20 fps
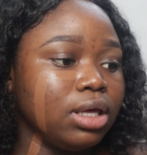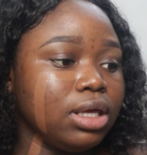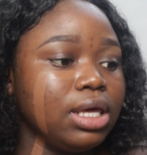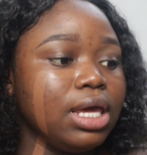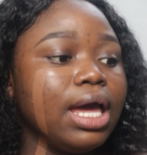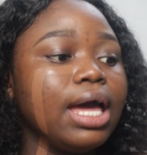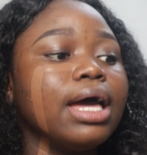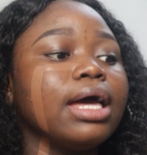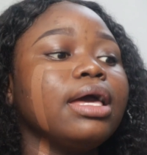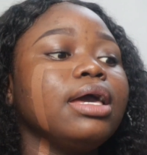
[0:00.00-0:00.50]

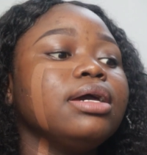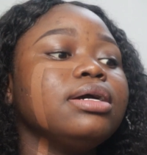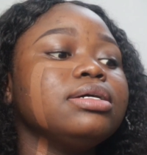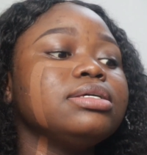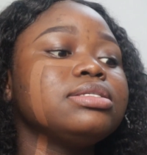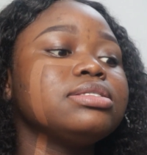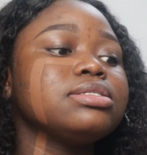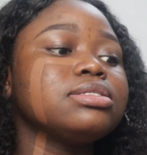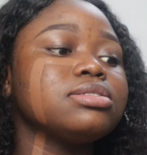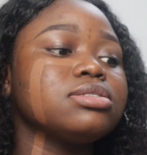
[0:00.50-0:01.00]
yeah,
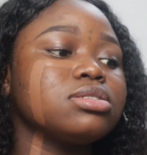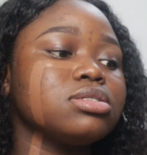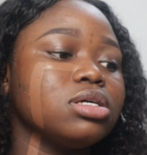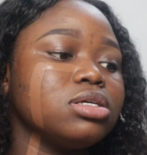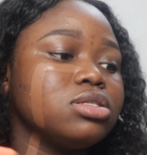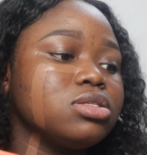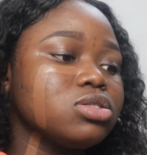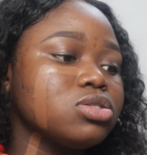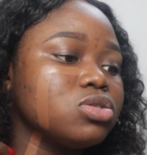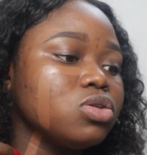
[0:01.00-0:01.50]
it's
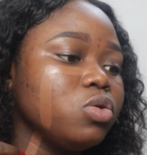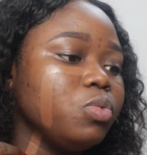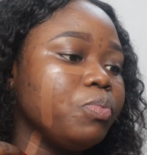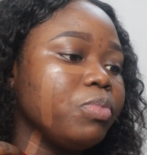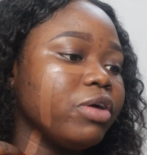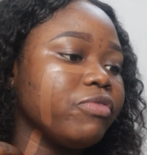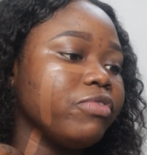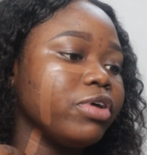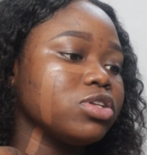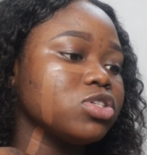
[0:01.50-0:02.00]
so
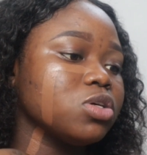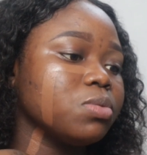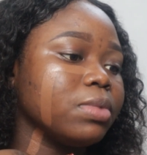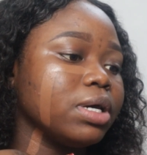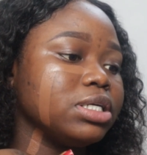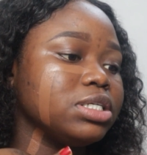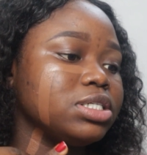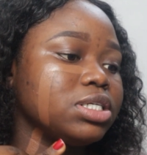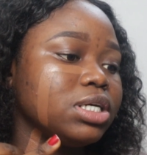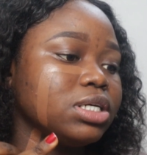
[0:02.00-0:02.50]
perfect on
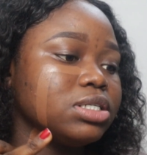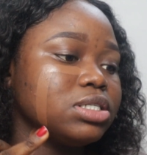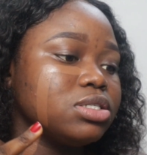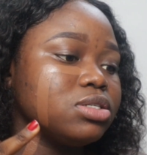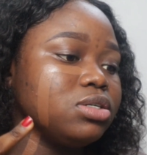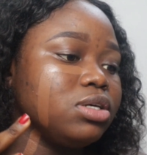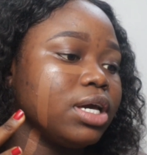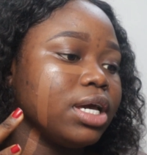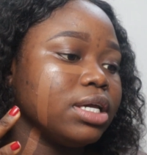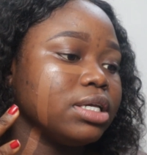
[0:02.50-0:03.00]
my
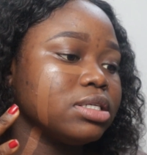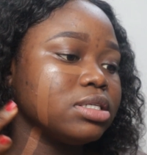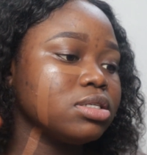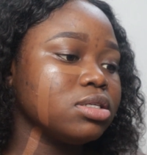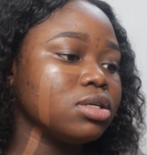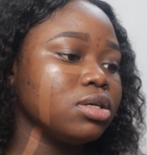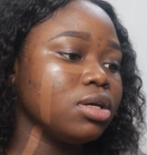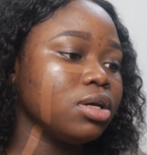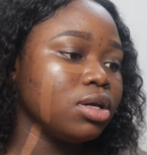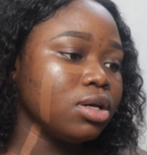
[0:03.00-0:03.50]
chest. You
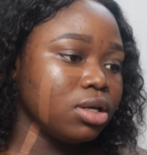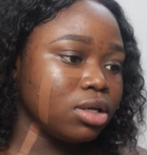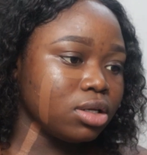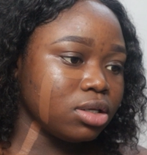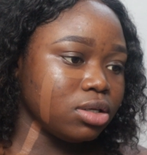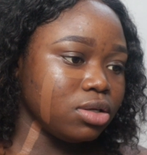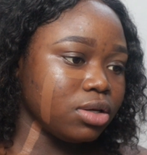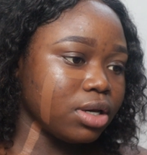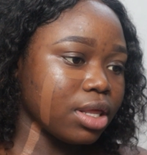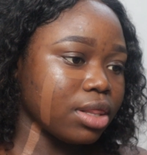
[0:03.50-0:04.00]
guys,
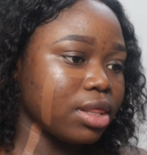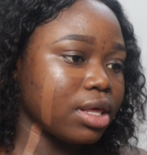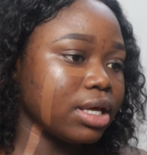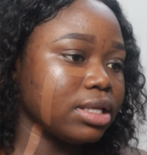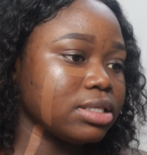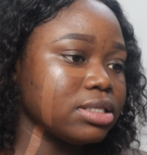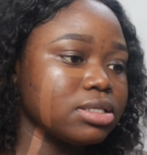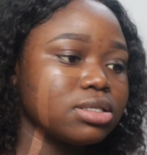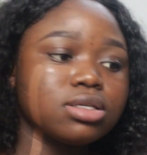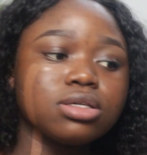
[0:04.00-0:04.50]
look at
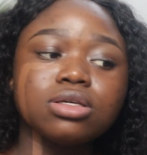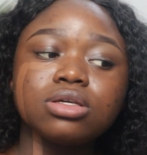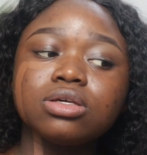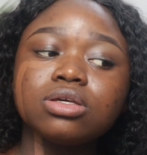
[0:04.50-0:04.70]
that.